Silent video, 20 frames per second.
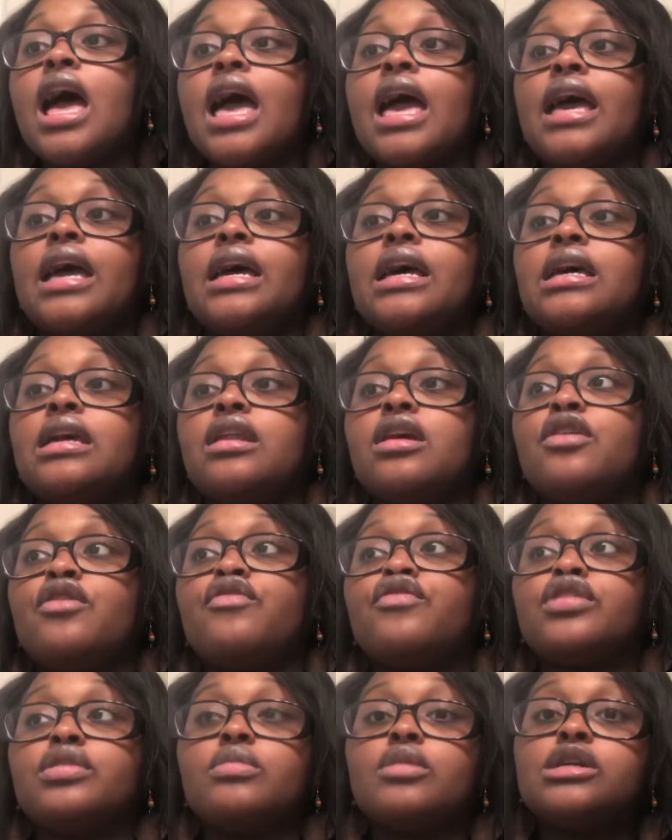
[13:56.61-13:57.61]
And
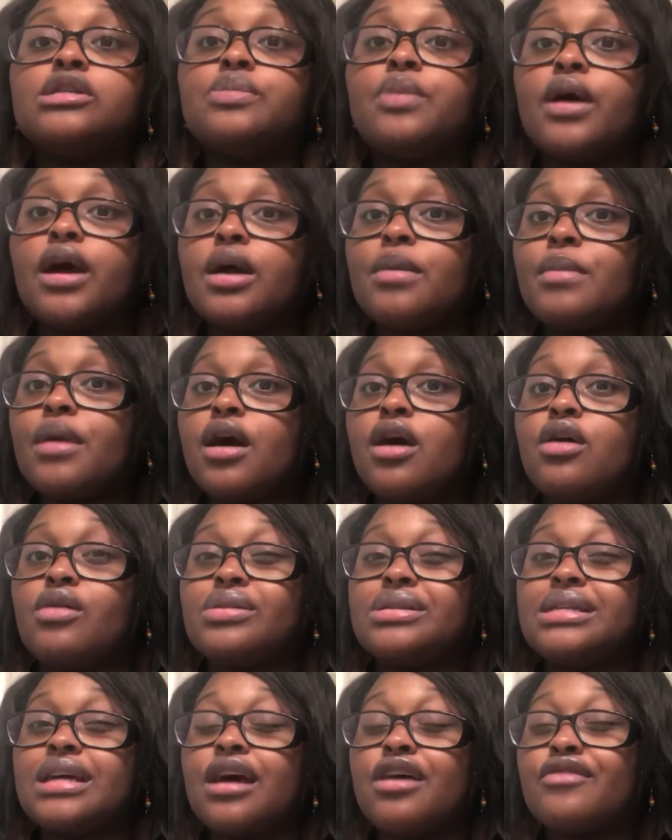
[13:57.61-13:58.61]
for the most part, my whole
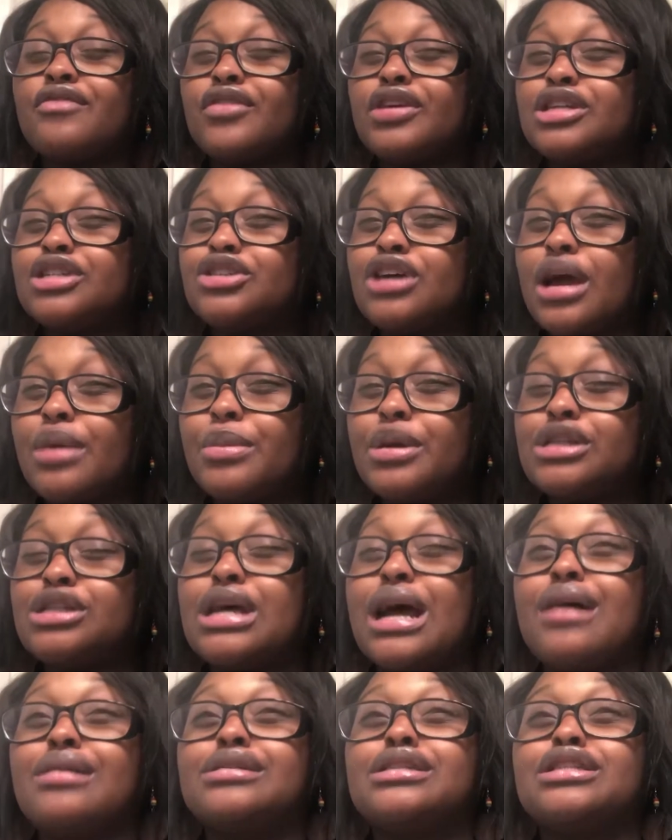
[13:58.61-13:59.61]
entire first trimester,
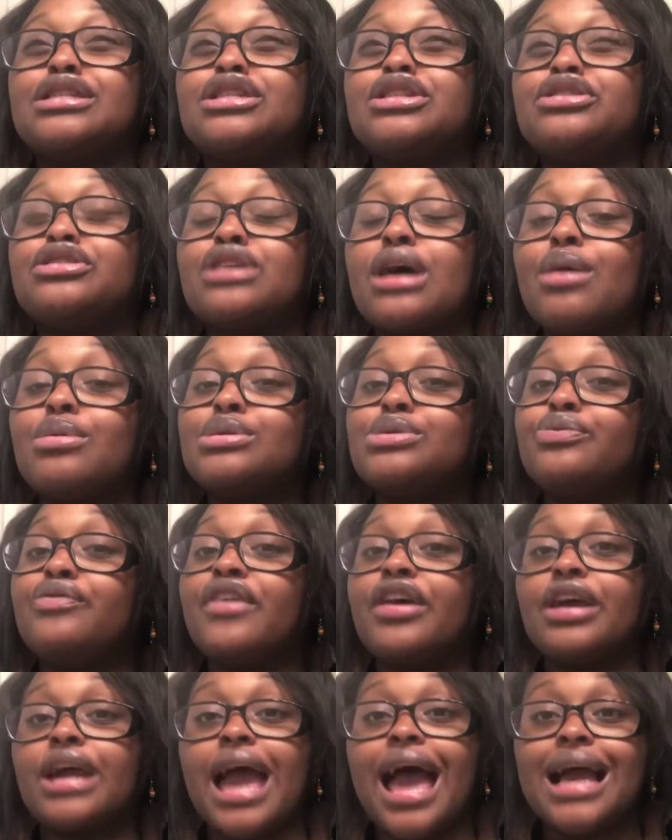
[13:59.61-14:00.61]
I was
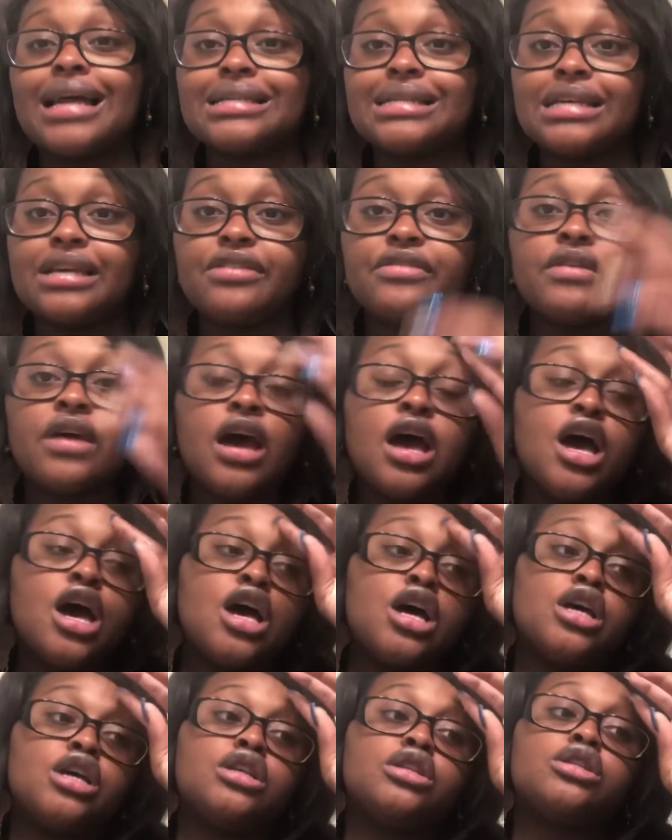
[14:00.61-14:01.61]
very active.
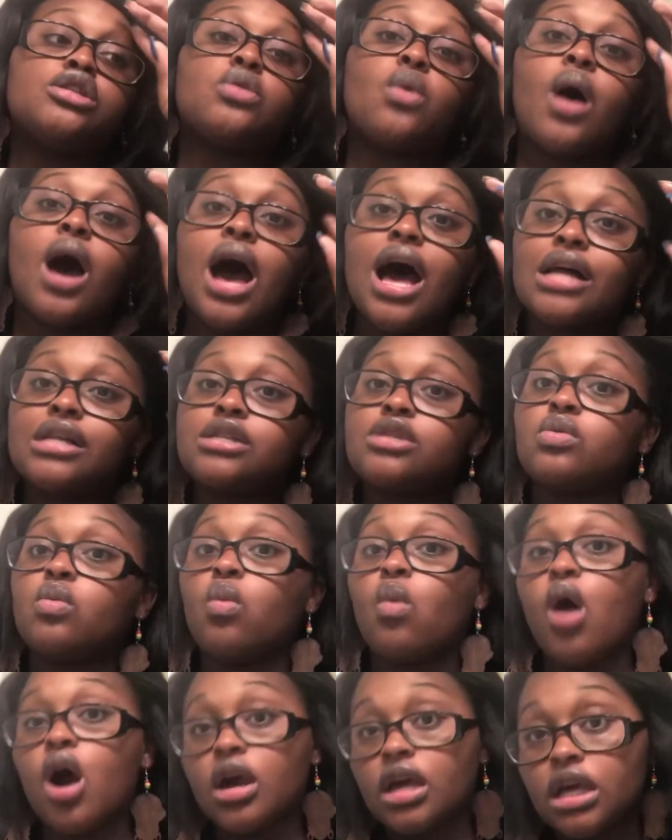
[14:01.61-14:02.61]
Squats,
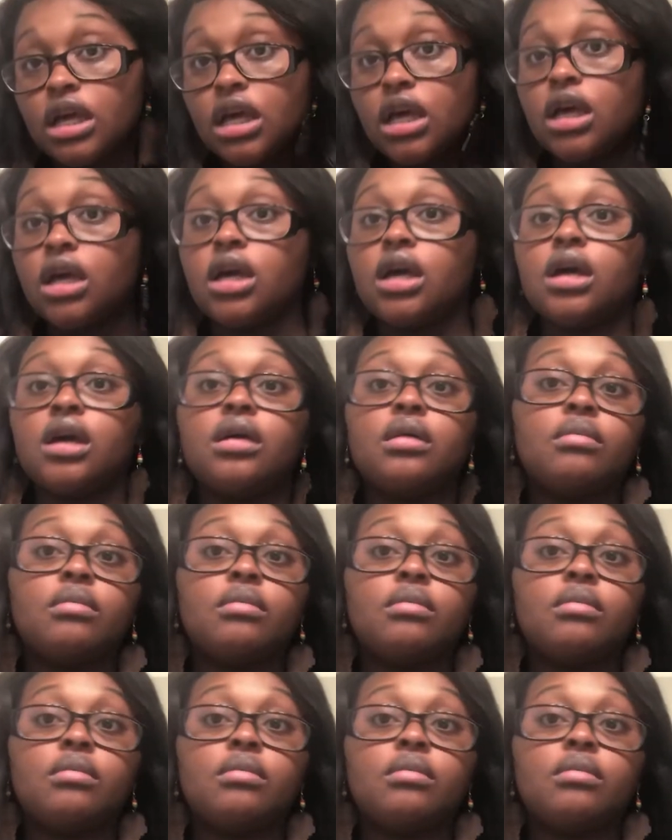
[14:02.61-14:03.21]
walking,